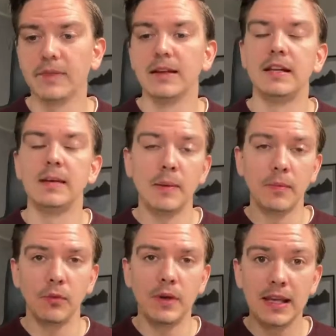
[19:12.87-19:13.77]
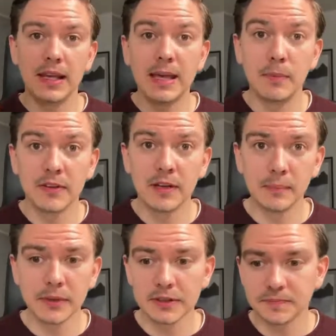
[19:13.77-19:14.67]
Tip number 3, keep it
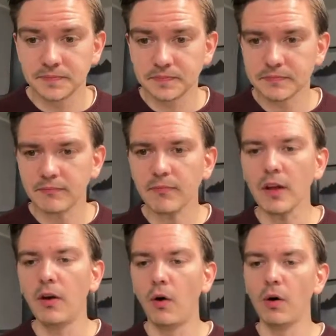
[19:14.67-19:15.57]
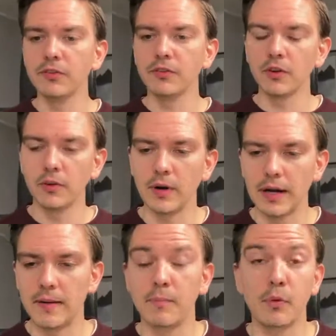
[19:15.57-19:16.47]
simple. Also,
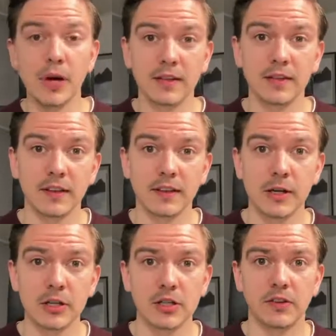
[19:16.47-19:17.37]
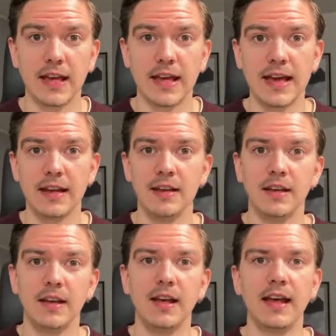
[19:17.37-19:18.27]
practice as much as you can,
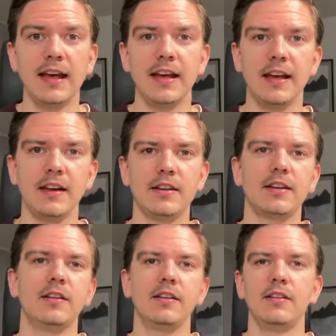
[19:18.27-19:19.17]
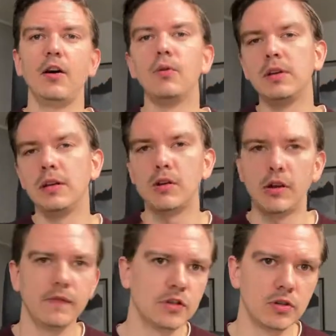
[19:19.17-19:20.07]
and only
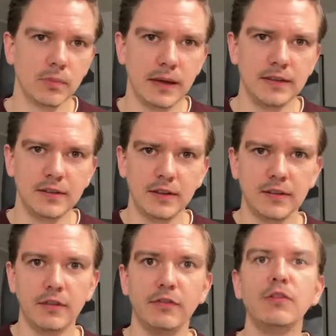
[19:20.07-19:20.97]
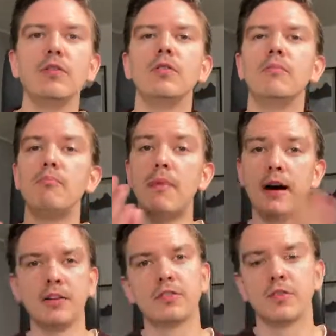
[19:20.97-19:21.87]
learn Visual Basics if you
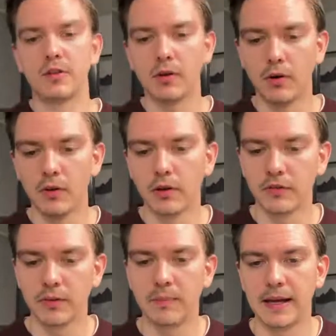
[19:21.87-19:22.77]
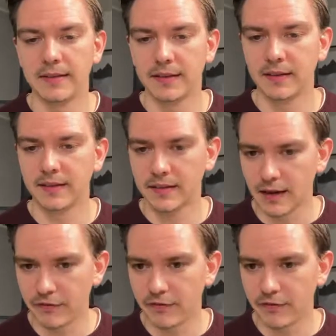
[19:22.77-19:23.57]
mastered all of the basic stuff.